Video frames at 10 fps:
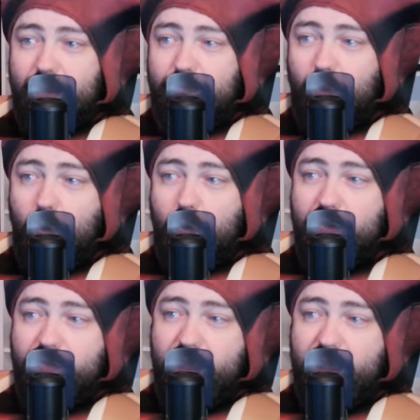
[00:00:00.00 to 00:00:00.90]

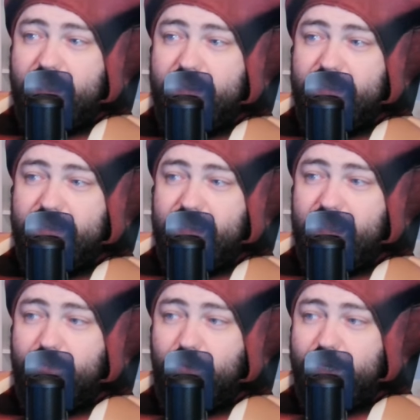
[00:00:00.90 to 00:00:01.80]
more than
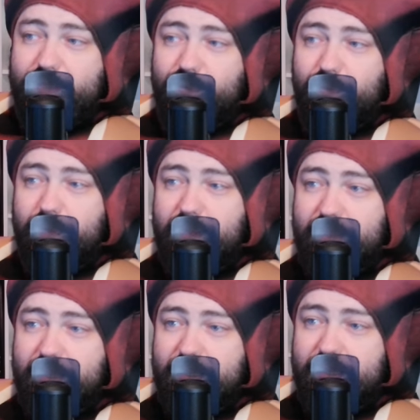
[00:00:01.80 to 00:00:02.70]
10 parts per
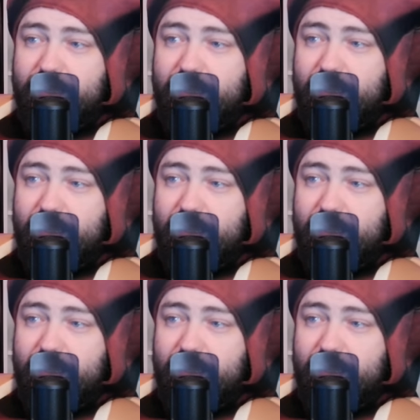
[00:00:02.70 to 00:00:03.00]
million,